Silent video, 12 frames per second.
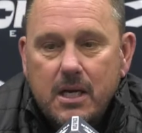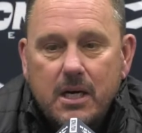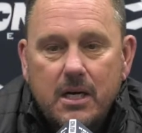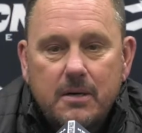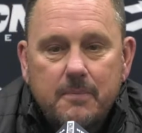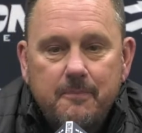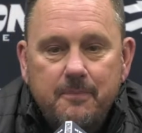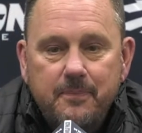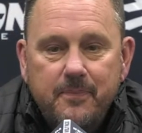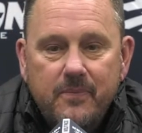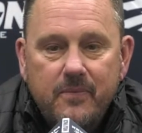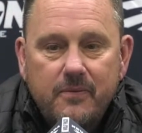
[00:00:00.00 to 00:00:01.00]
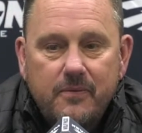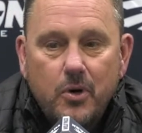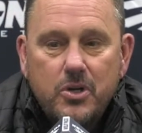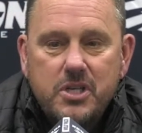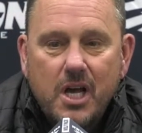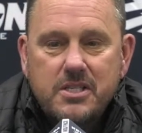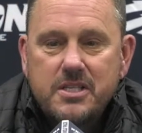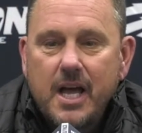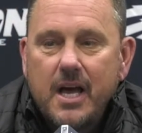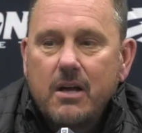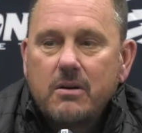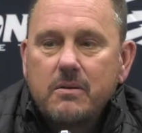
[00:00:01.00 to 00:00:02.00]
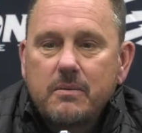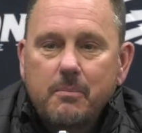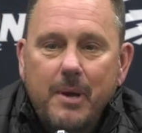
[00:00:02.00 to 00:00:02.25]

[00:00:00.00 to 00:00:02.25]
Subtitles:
for a touchdown,